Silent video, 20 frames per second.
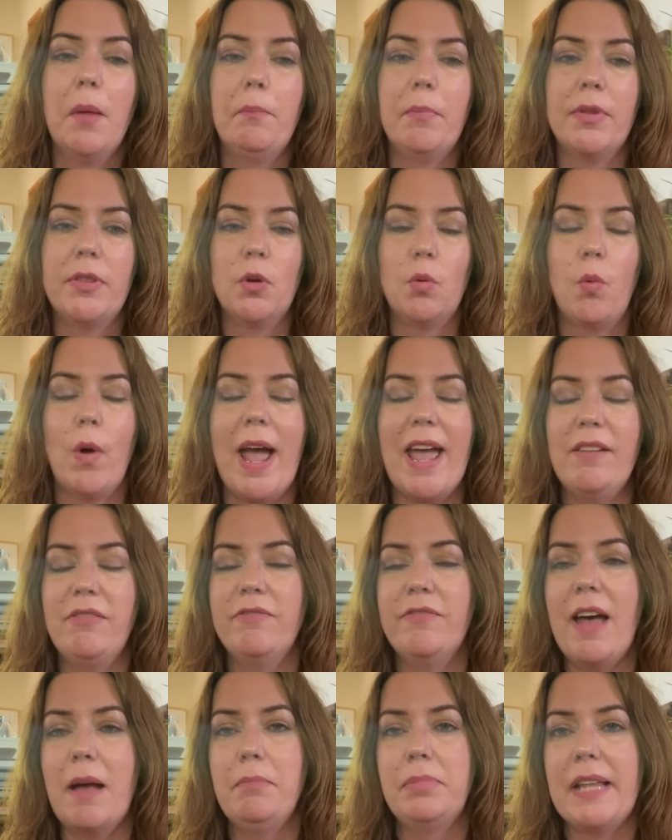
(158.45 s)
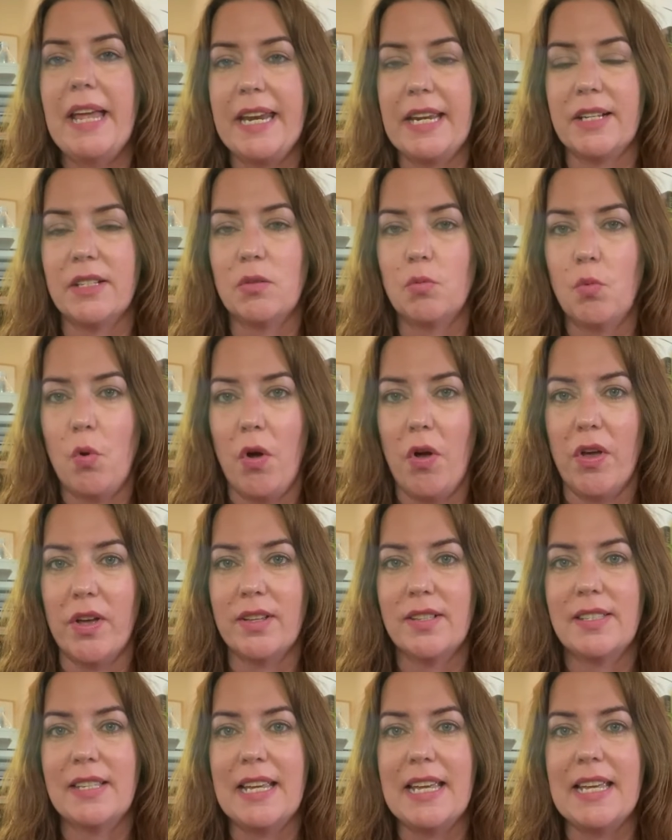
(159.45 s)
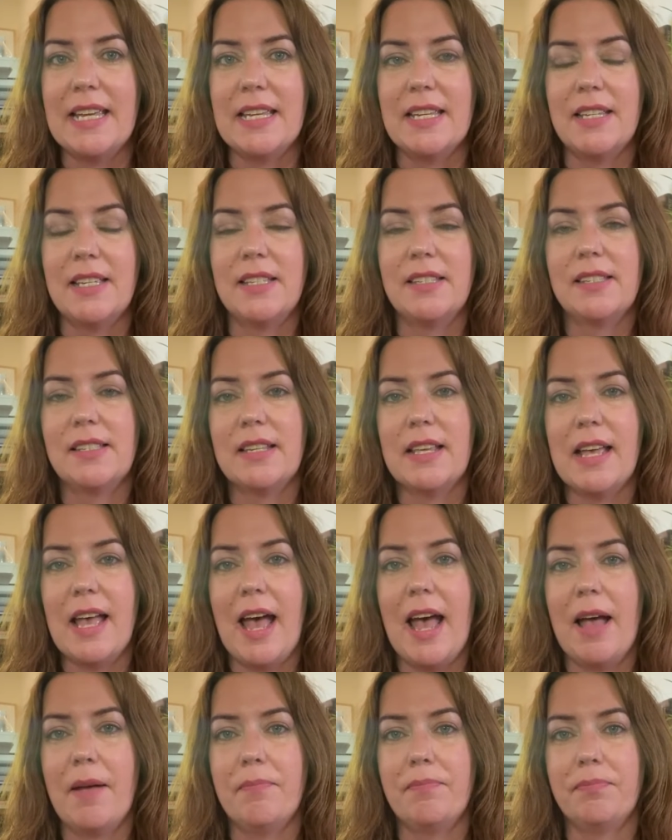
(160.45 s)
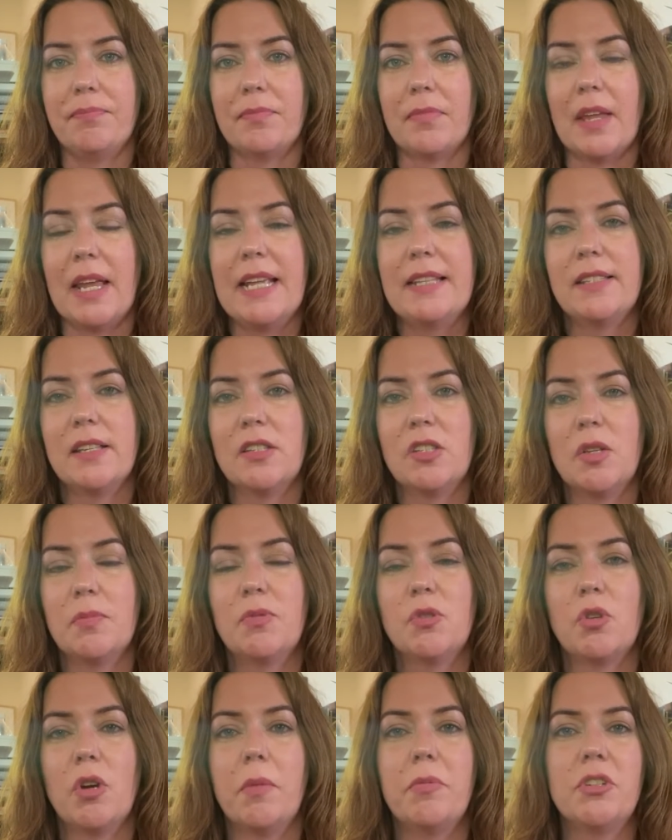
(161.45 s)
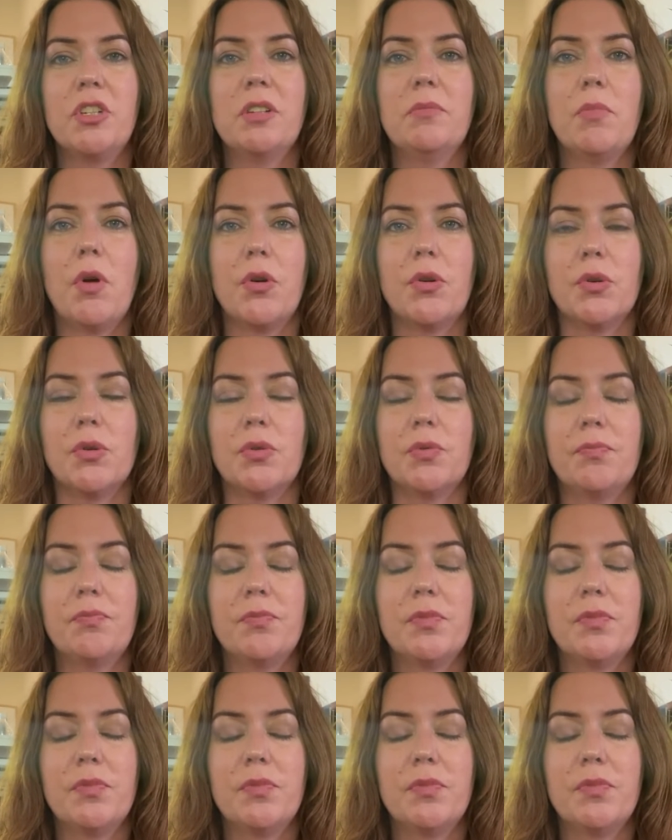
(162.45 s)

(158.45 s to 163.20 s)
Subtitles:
But the way Fabletics works is it's a subscription model.